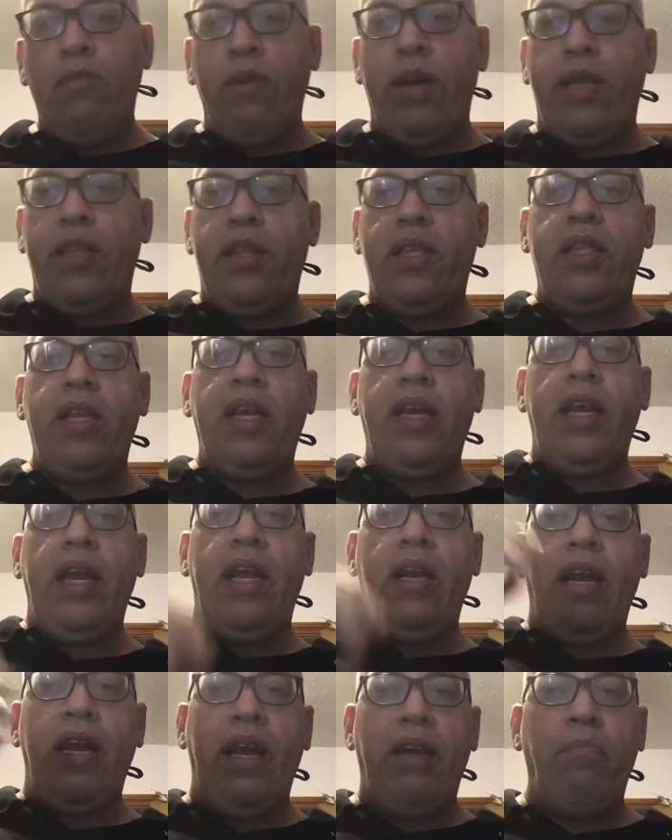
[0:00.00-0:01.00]
rather
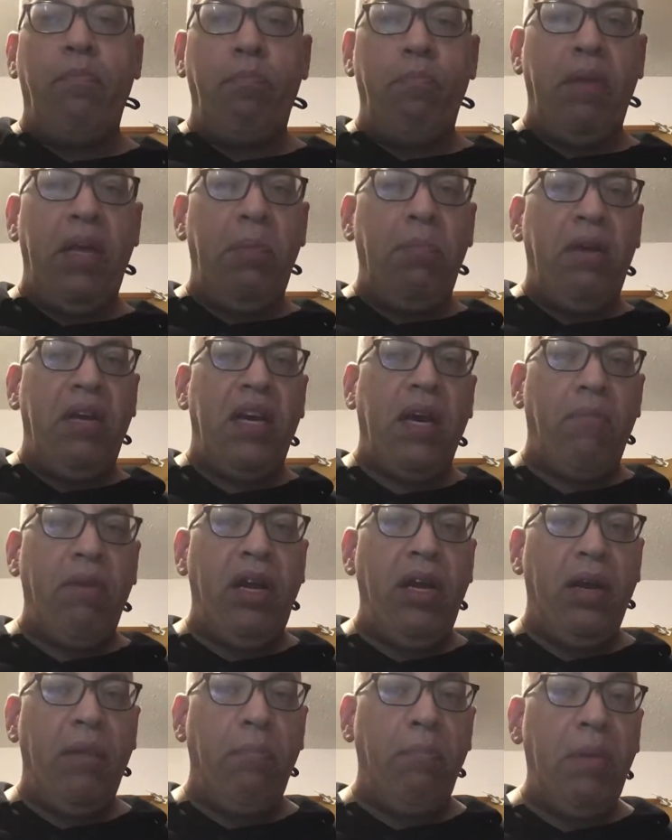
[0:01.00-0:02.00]
than me
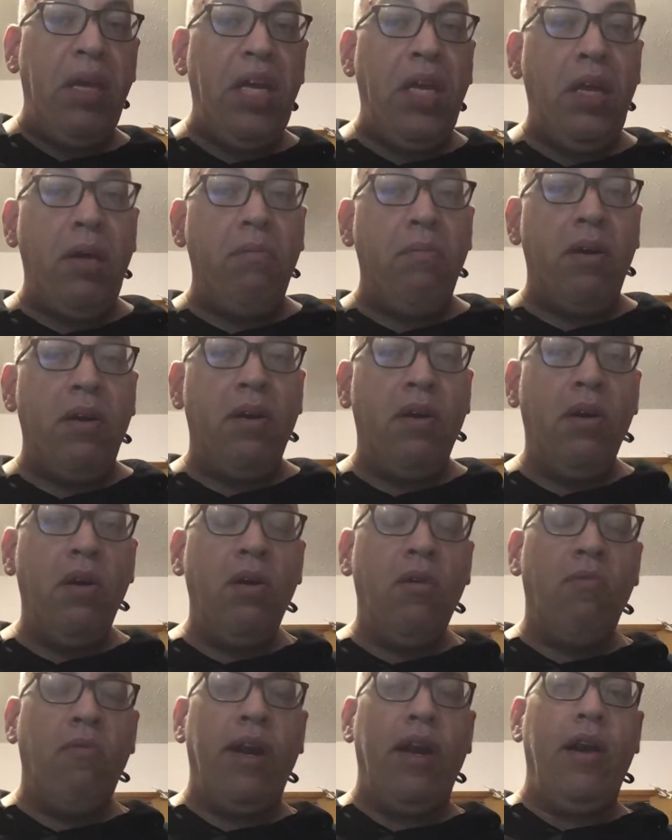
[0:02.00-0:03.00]
becoming a meme
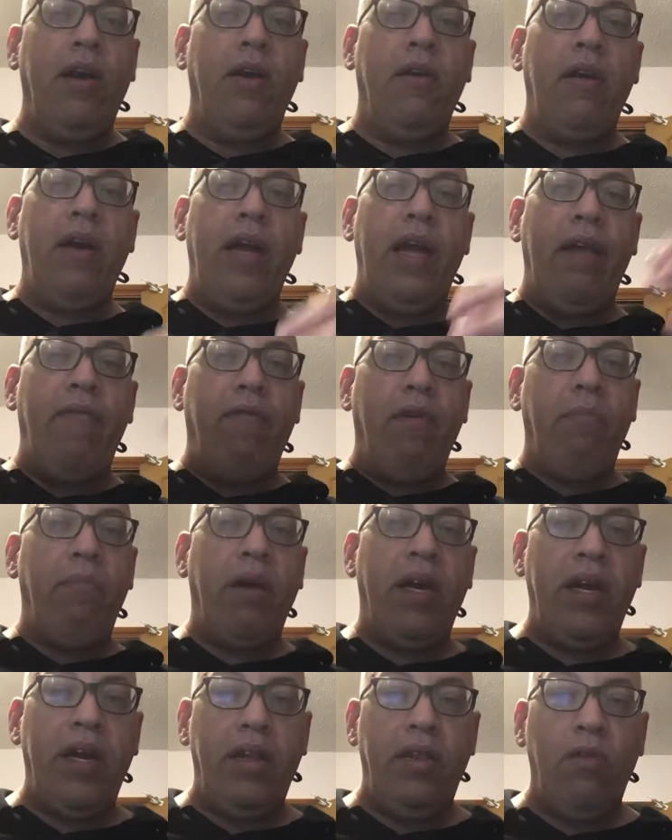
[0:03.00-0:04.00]
where
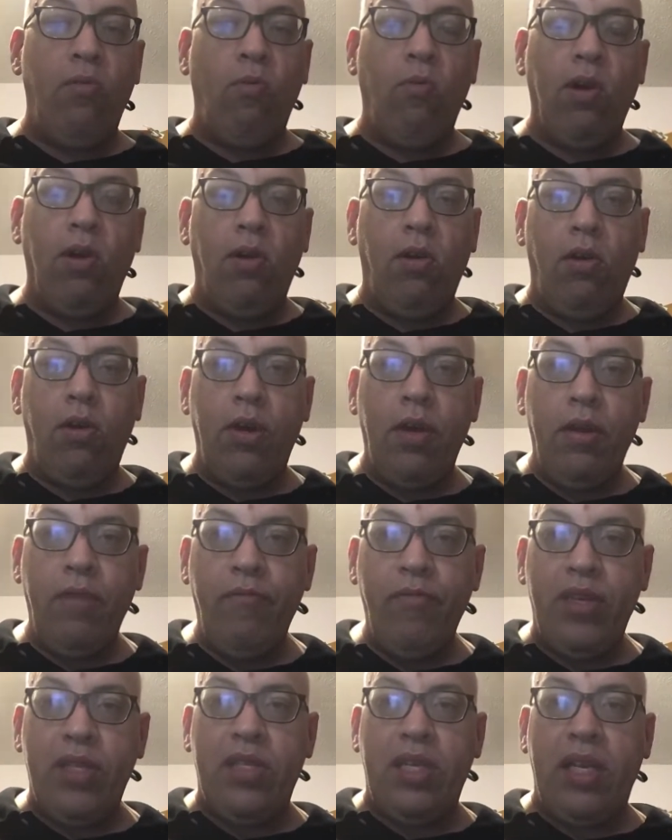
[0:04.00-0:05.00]
everybody in the world
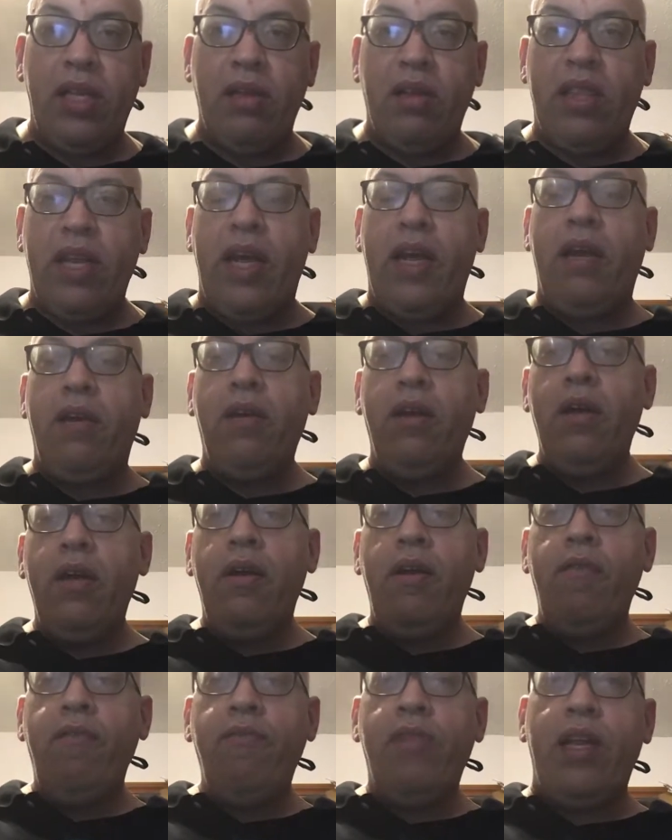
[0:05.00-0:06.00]
see
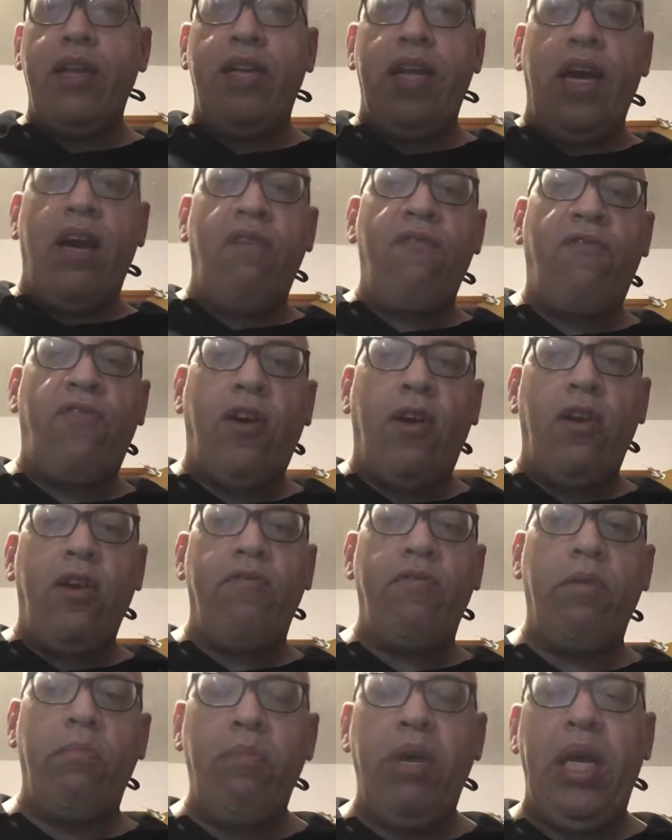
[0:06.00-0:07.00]
the
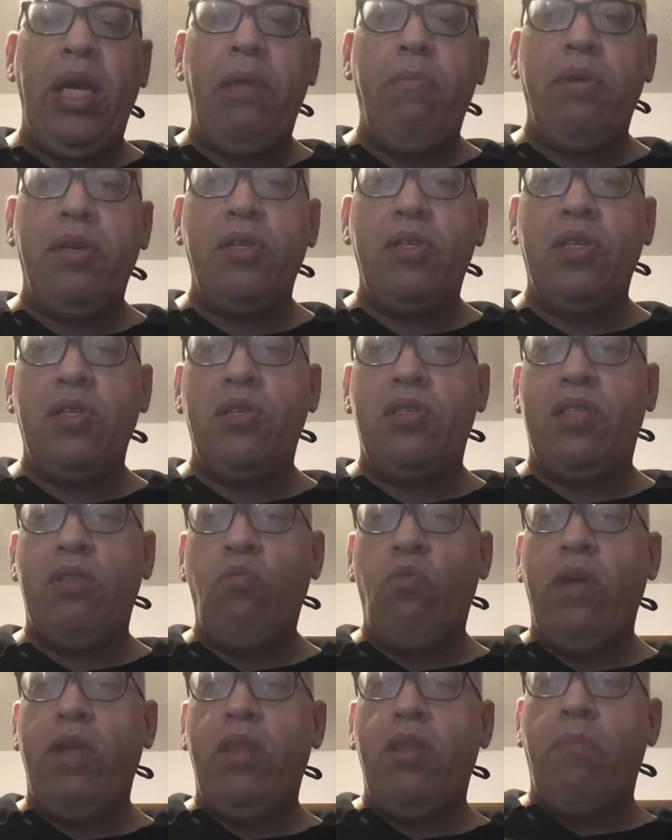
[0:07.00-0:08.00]
downfall of the meme is
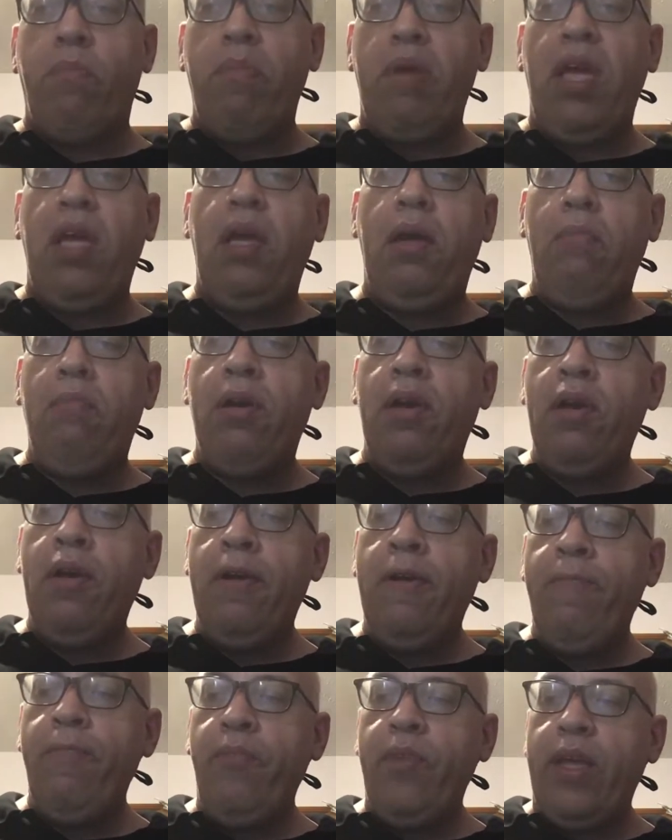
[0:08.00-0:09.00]
when the meme
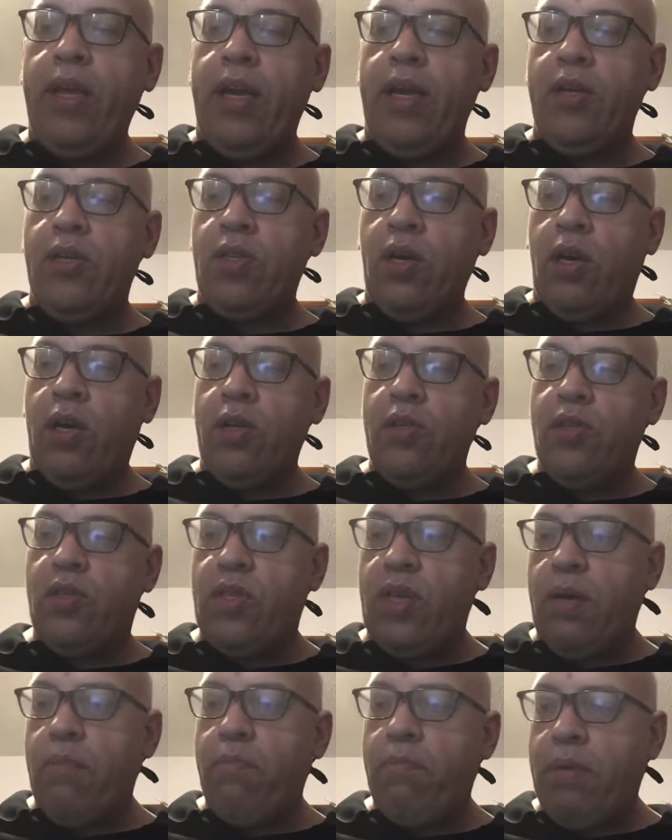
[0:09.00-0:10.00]
is on
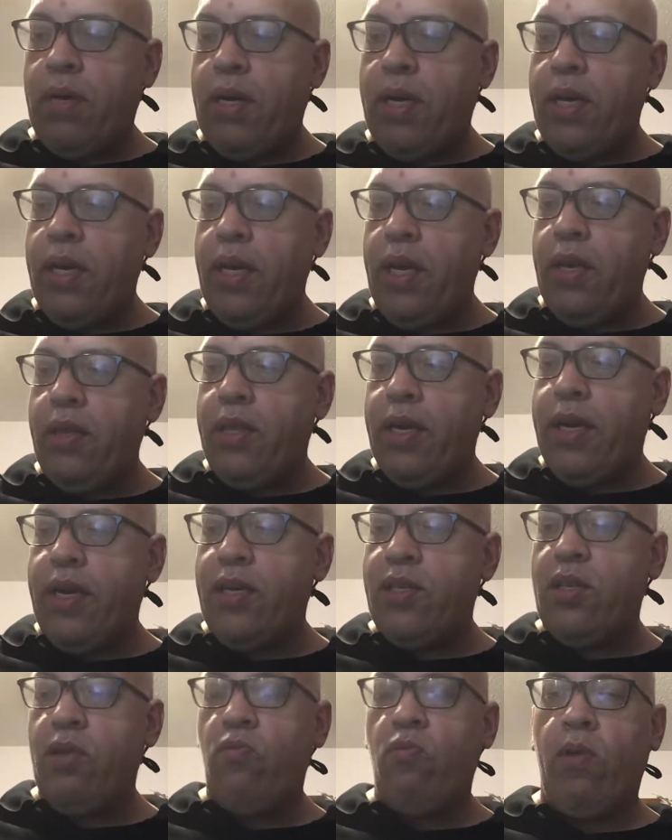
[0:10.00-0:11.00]
somebody
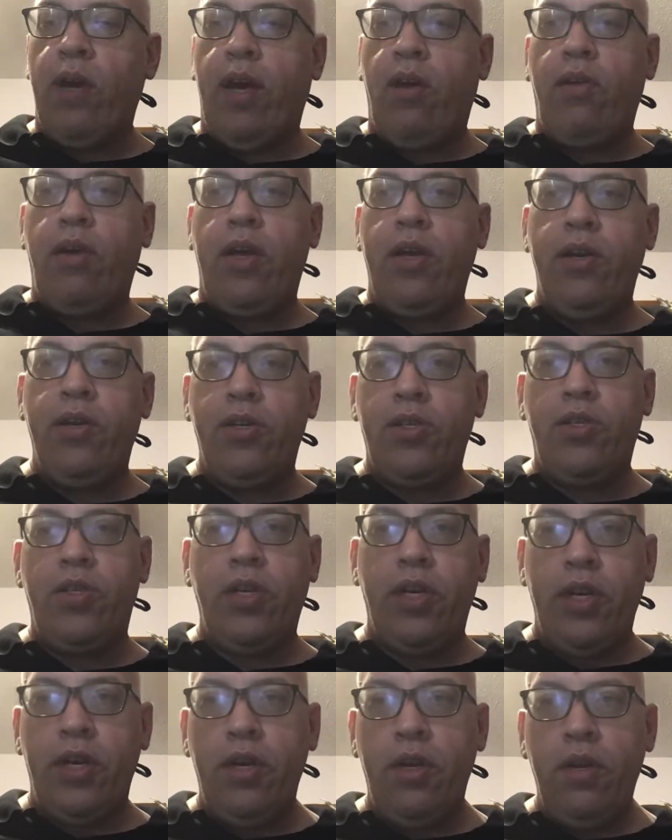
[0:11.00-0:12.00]
that isn't well
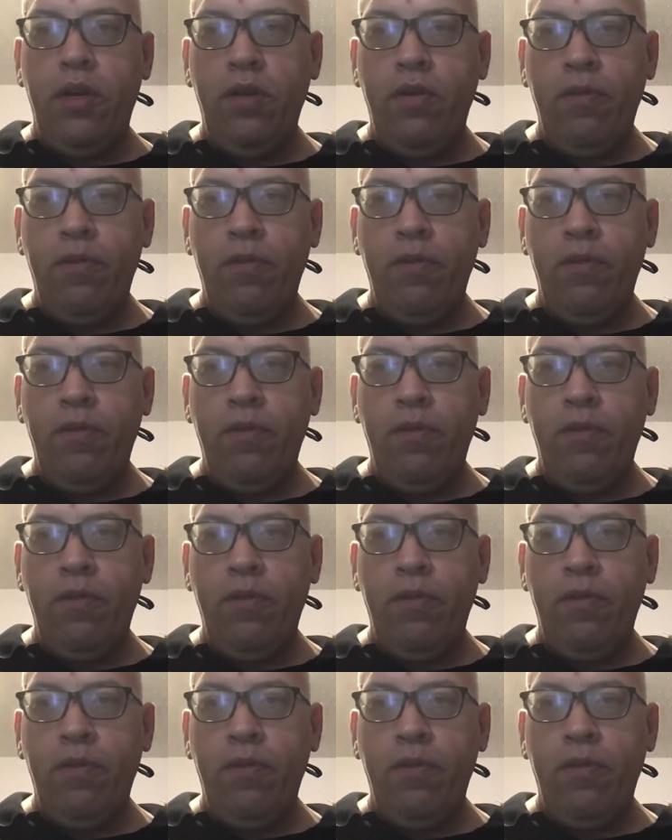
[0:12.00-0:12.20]
understood,